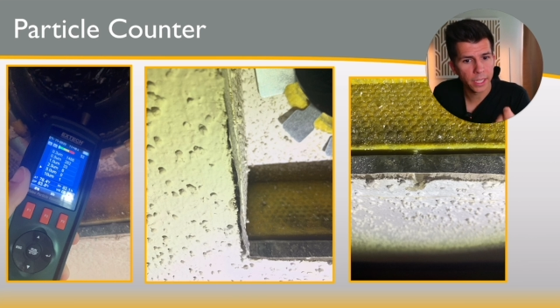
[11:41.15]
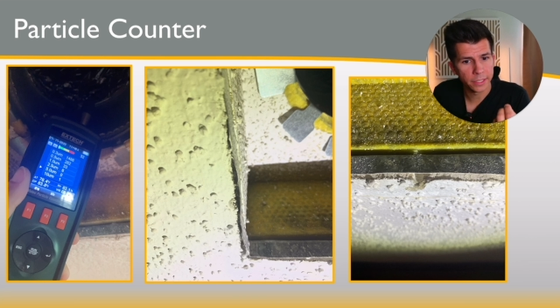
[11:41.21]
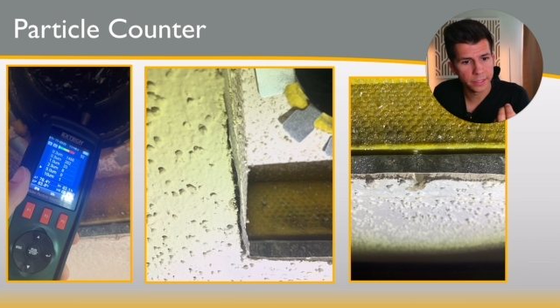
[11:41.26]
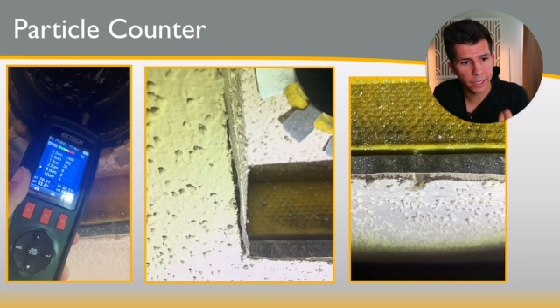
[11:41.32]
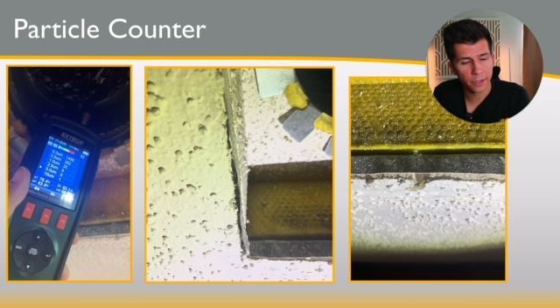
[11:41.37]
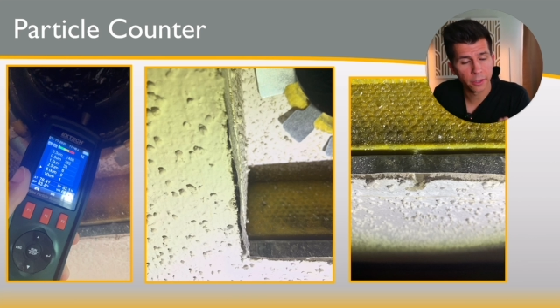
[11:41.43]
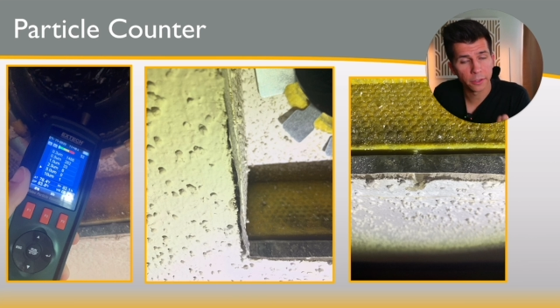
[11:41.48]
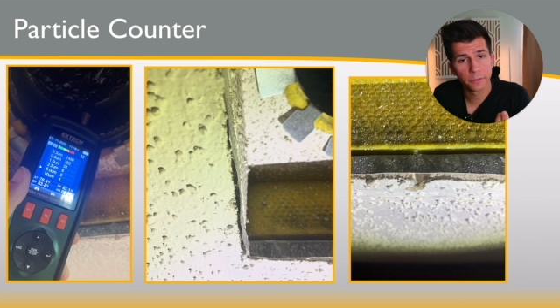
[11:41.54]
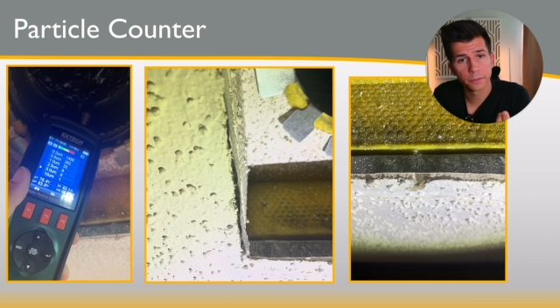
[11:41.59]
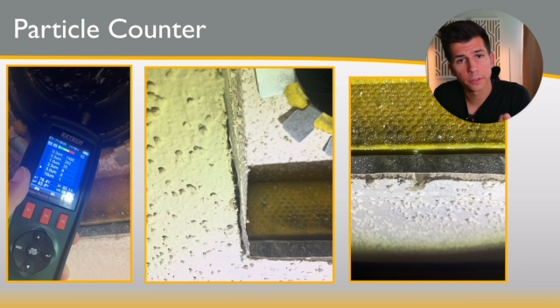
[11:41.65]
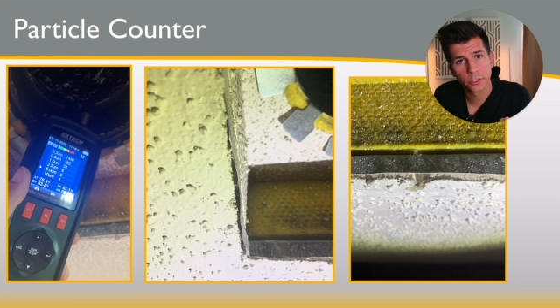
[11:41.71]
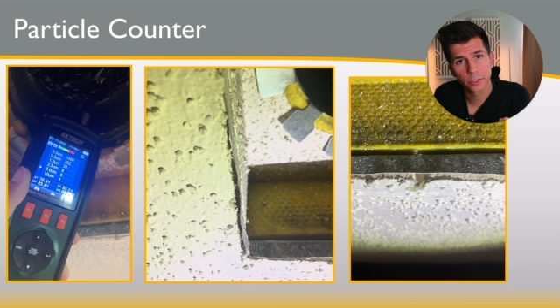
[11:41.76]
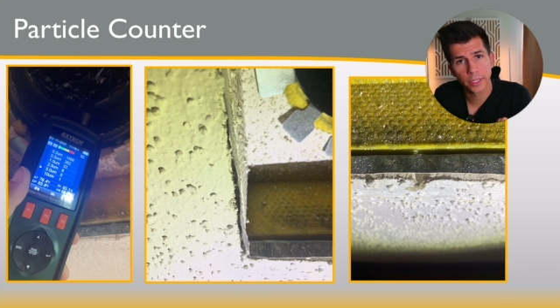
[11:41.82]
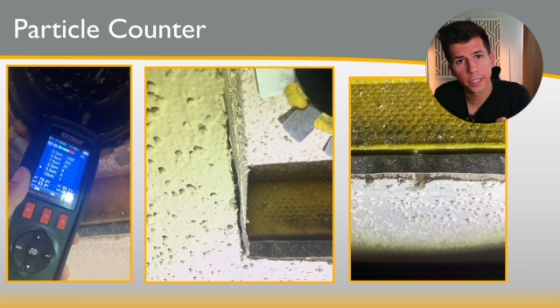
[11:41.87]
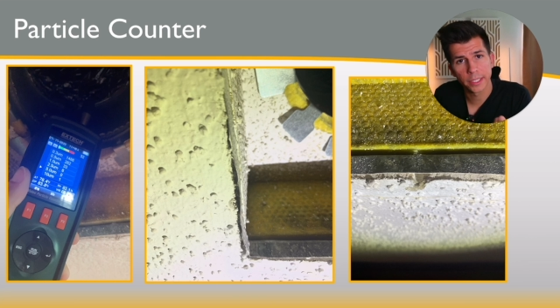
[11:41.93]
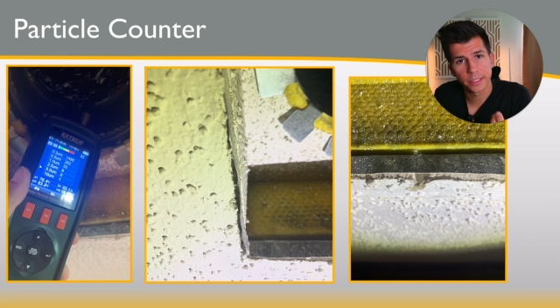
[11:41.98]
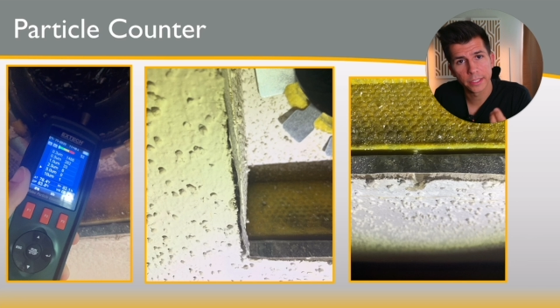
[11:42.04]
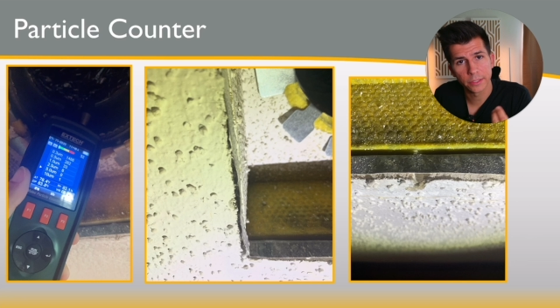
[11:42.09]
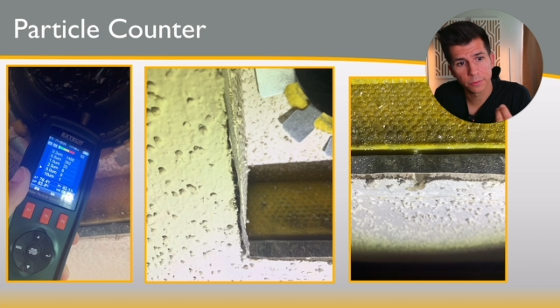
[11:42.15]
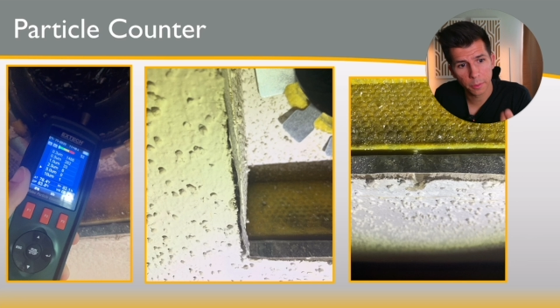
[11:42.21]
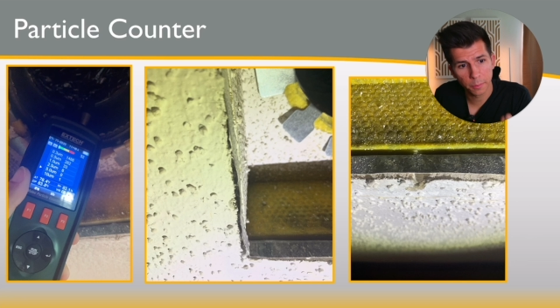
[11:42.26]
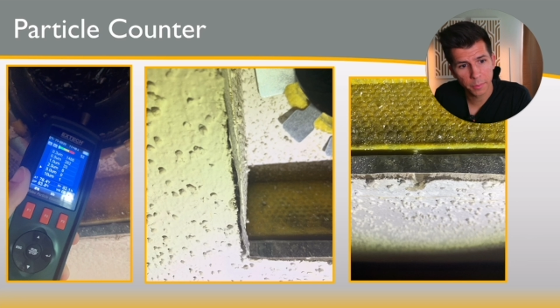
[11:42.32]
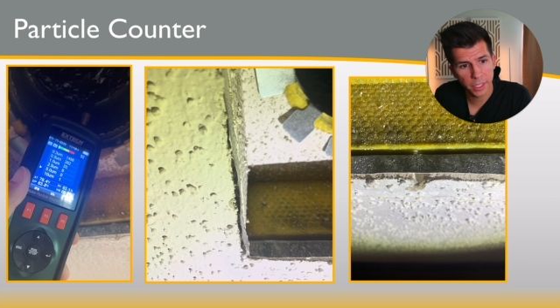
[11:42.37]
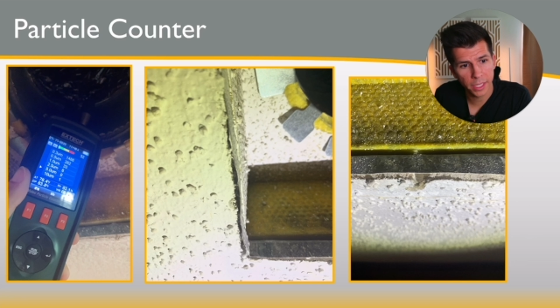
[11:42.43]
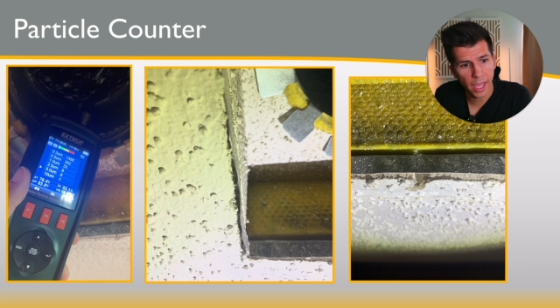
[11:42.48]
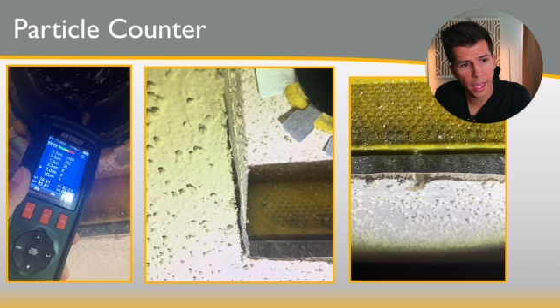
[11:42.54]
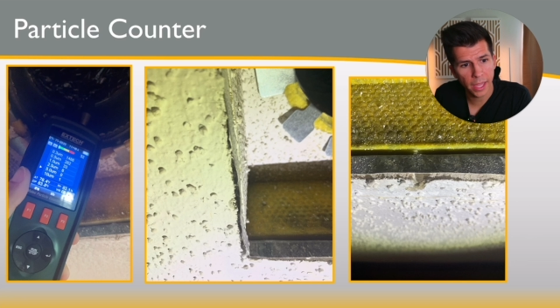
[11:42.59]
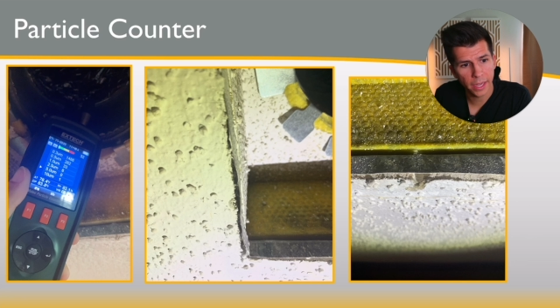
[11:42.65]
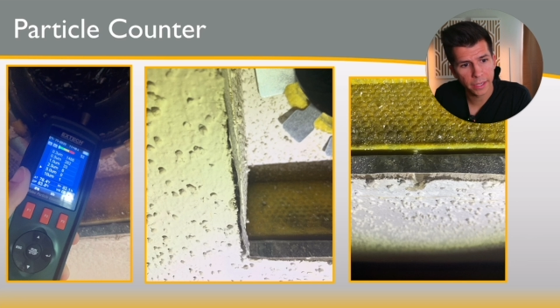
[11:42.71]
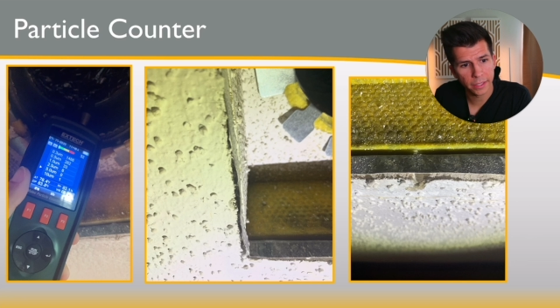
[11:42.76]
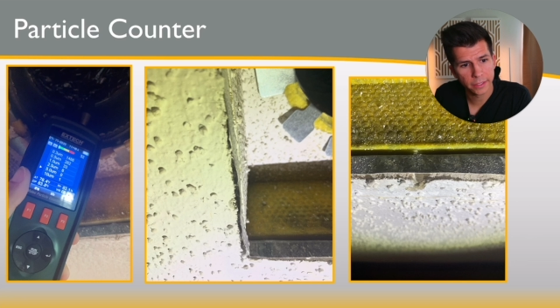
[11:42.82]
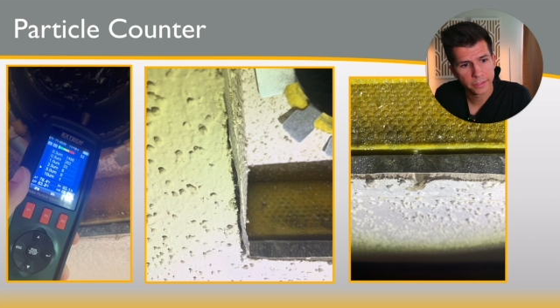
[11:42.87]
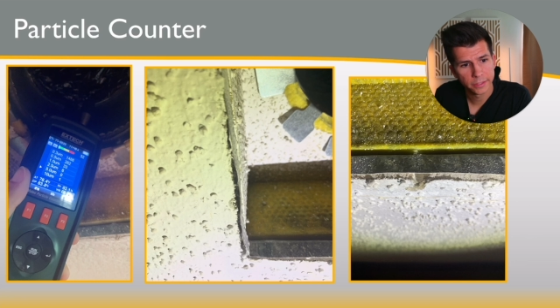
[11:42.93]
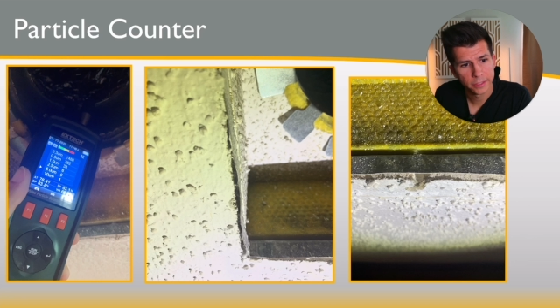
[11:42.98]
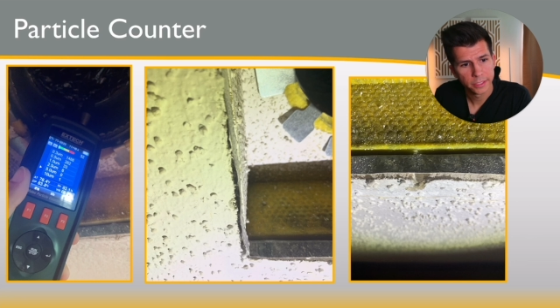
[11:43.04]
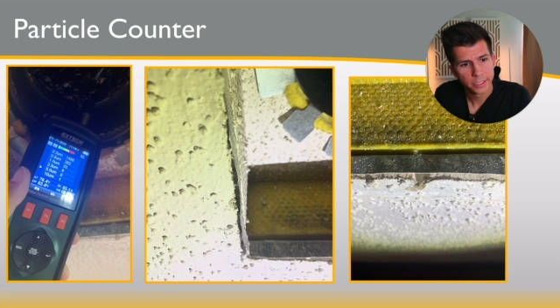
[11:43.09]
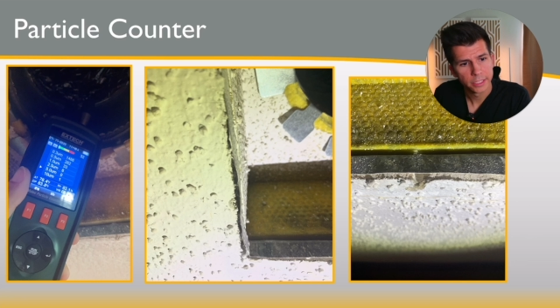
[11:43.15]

as air infiltrates from the attic.